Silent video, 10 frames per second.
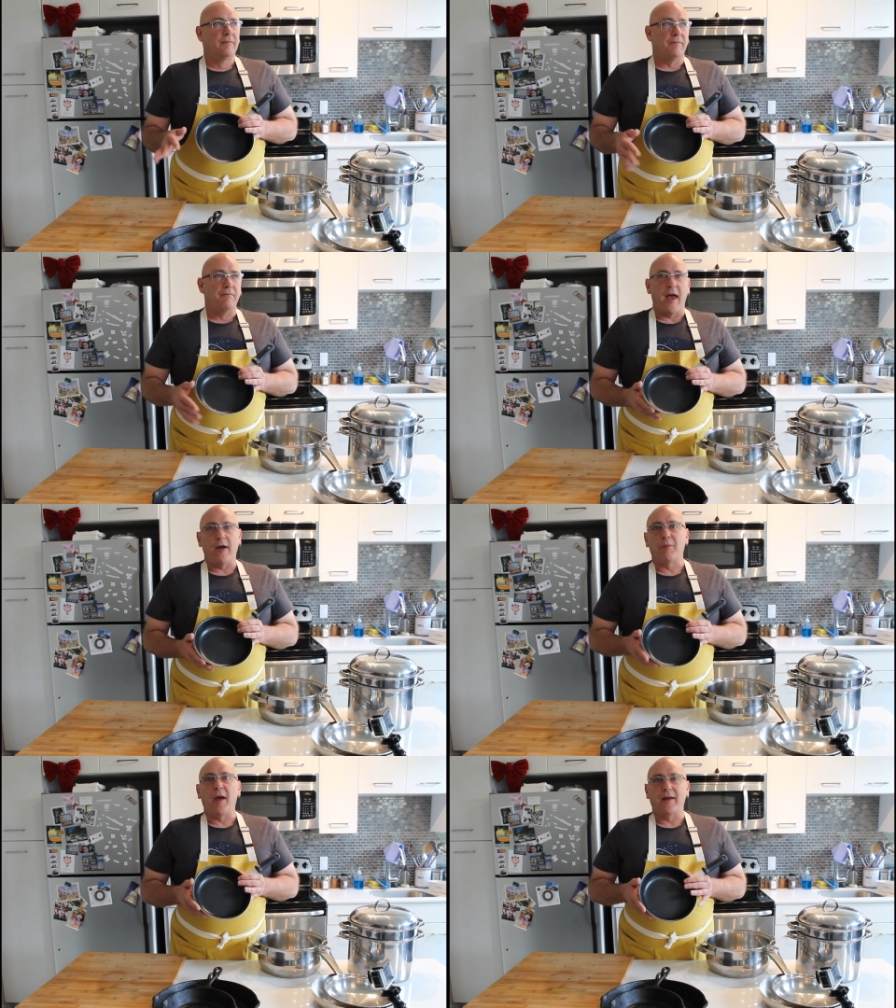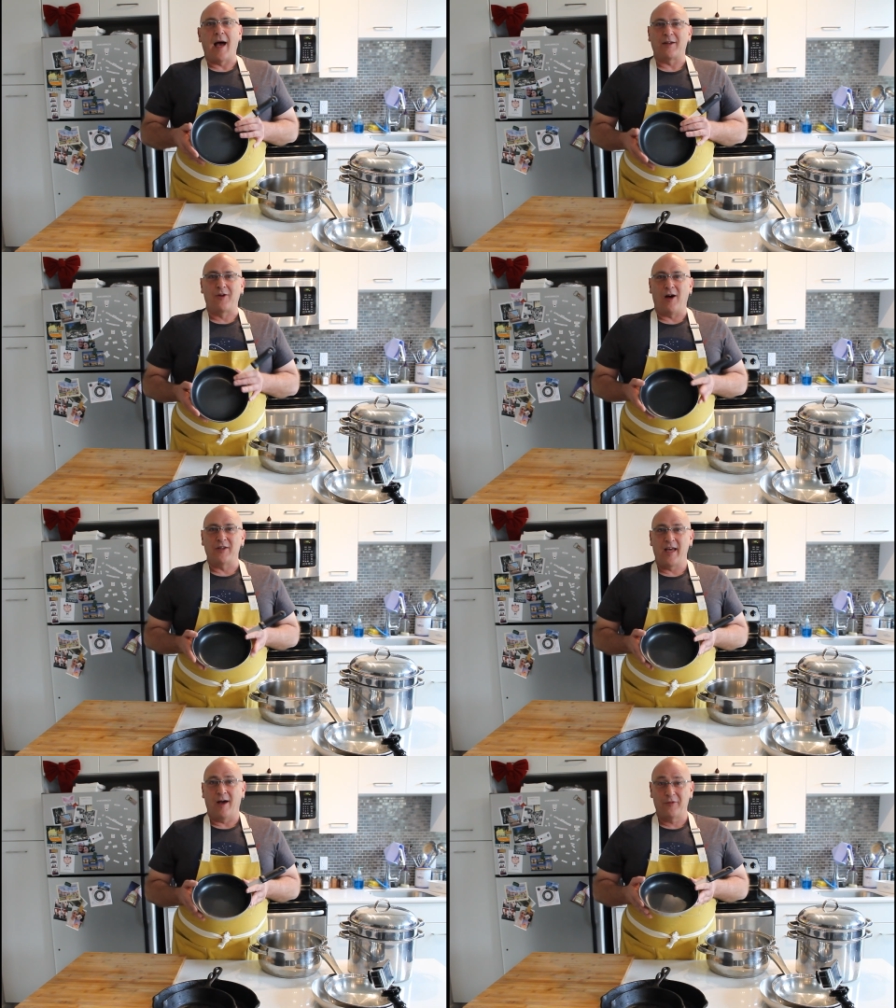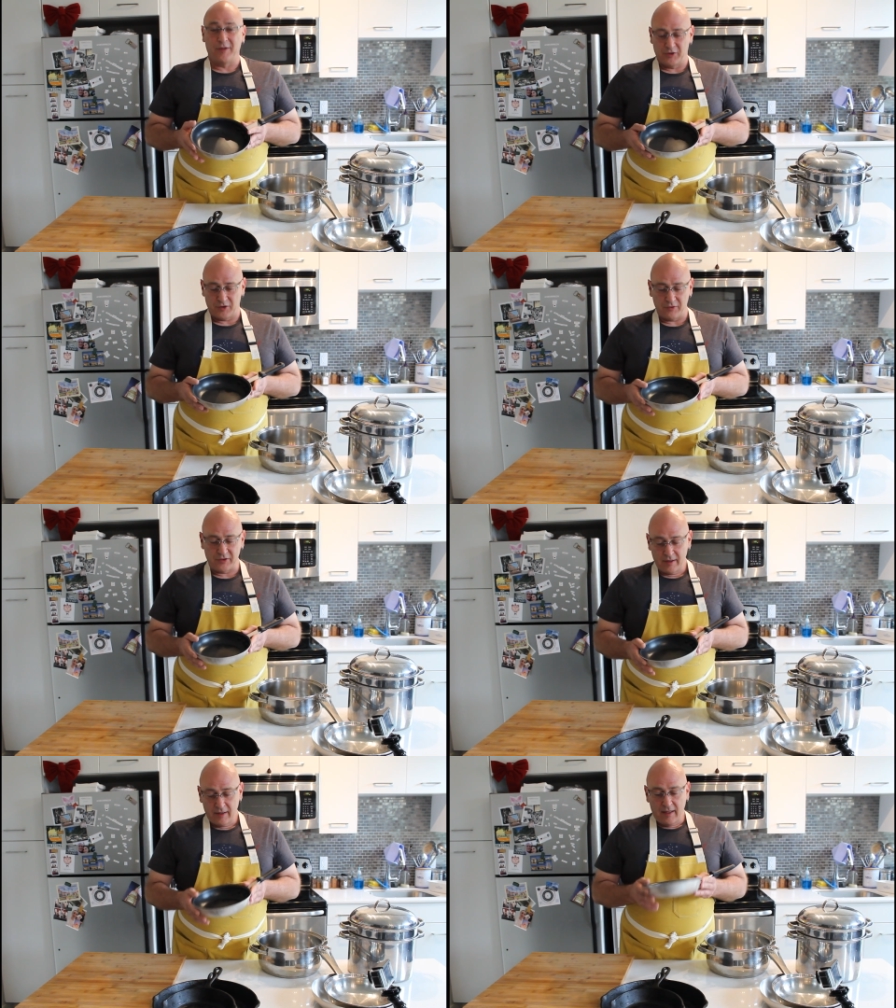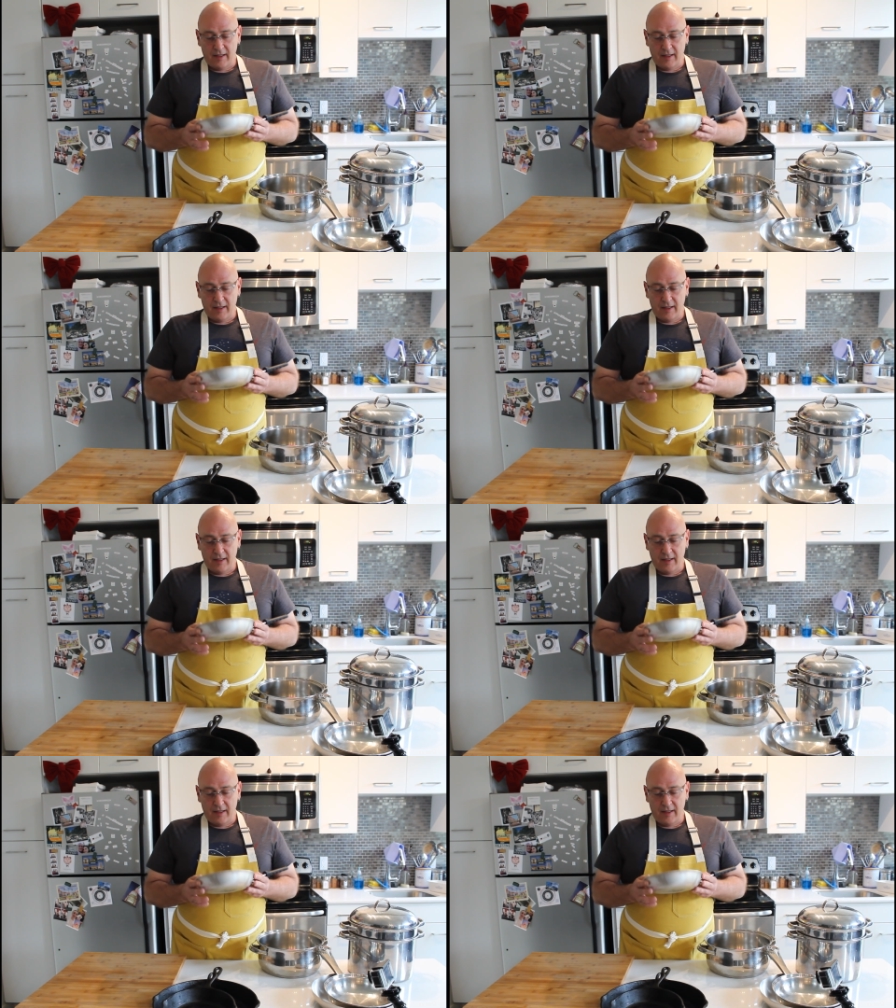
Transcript: may or may not cause health issues.